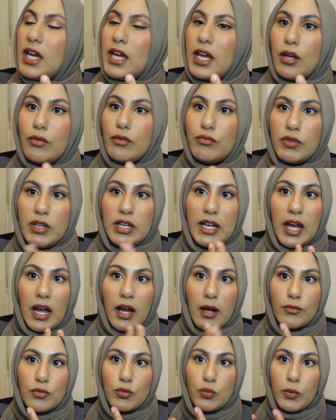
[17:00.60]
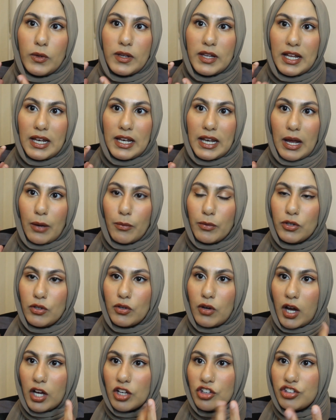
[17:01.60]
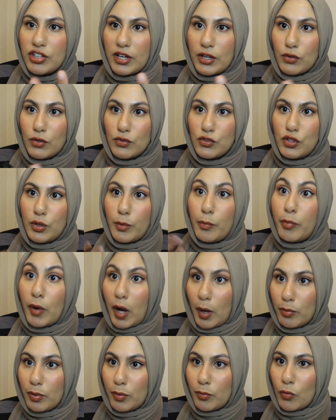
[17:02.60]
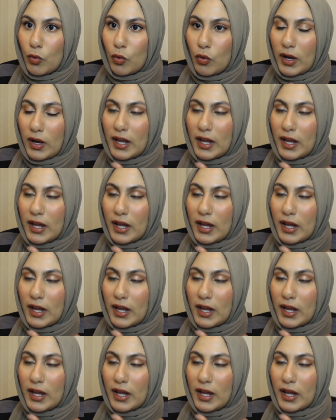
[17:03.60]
it really helps with allowing your eyeshadows to pop more, and